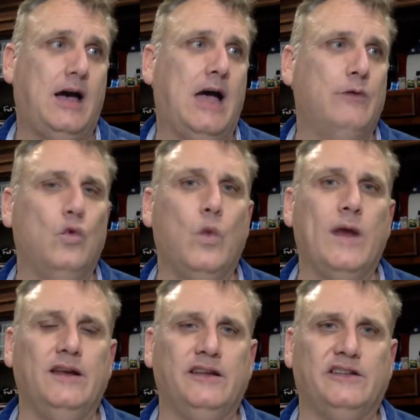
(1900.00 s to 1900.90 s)
I will
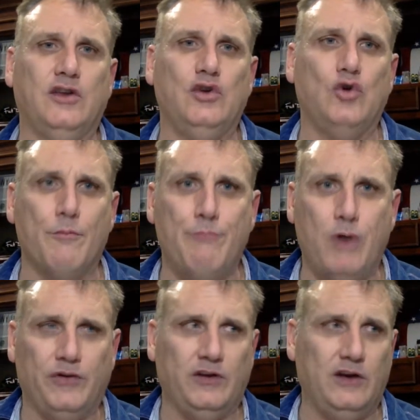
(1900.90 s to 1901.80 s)
witness your
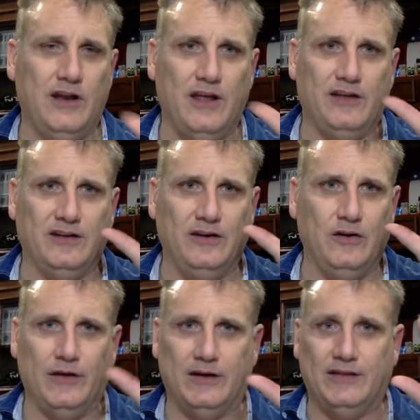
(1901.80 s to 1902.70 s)
both.
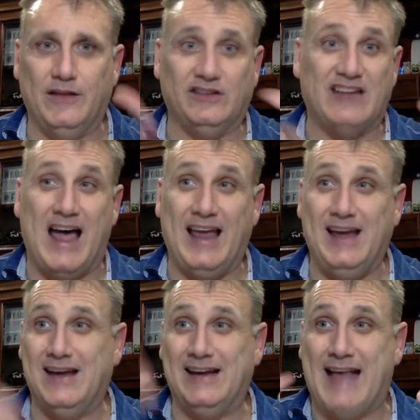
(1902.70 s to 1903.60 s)
The
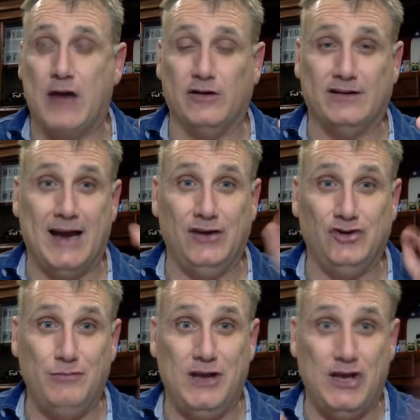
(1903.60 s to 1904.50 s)
signed and
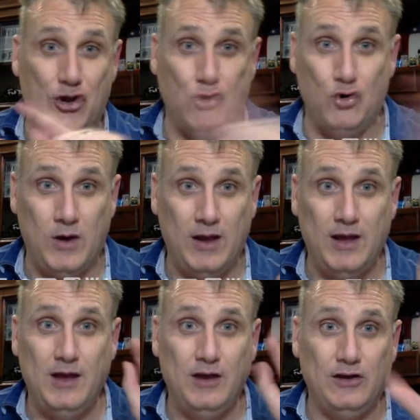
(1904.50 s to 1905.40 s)
countersigned should be you.
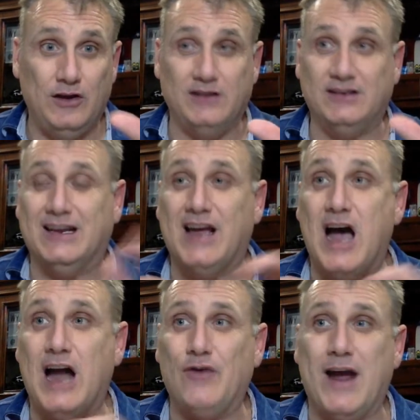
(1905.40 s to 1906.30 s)
Because it's a
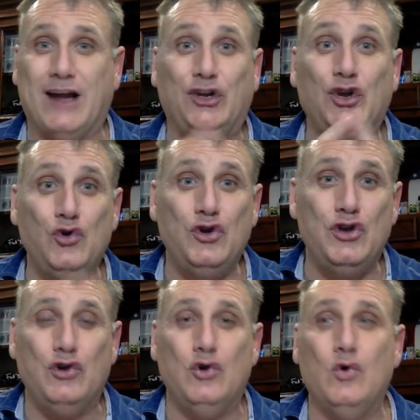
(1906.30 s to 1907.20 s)
contract to
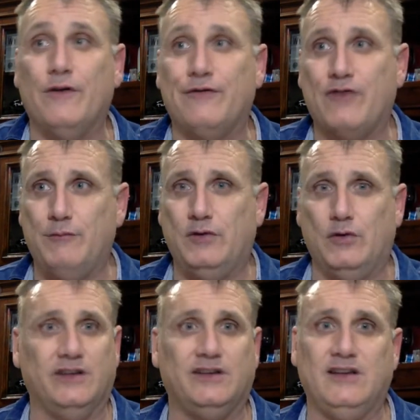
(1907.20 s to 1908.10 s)
you from
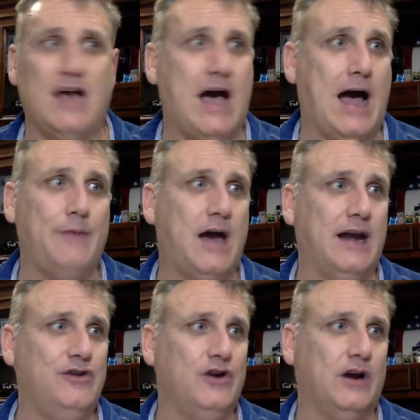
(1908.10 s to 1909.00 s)
you. This is not. I'm
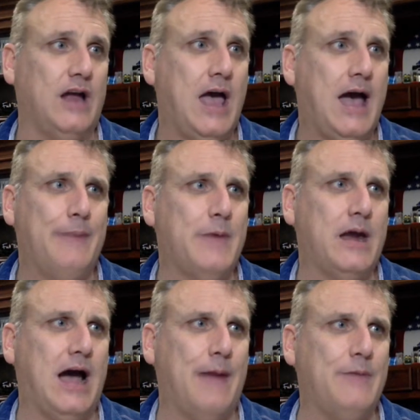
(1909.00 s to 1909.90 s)
not
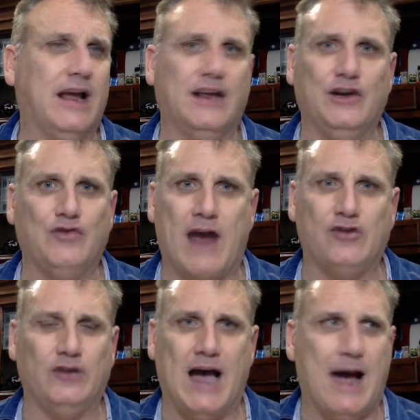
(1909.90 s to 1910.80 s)

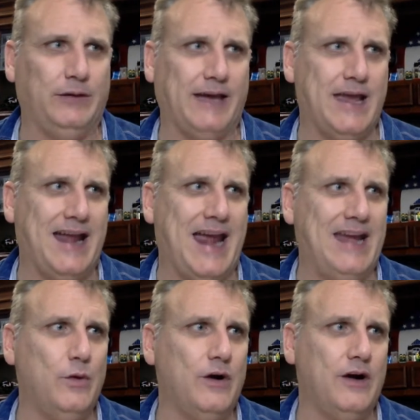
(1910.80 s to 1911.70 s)
contractually obligated
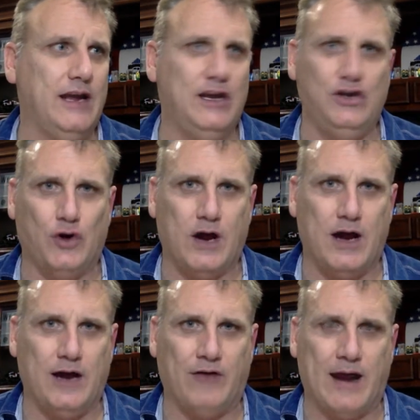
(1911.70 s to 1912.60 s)
anywhere in your
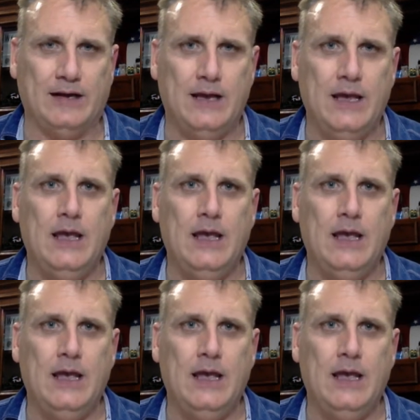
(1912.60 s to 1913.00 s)
contract.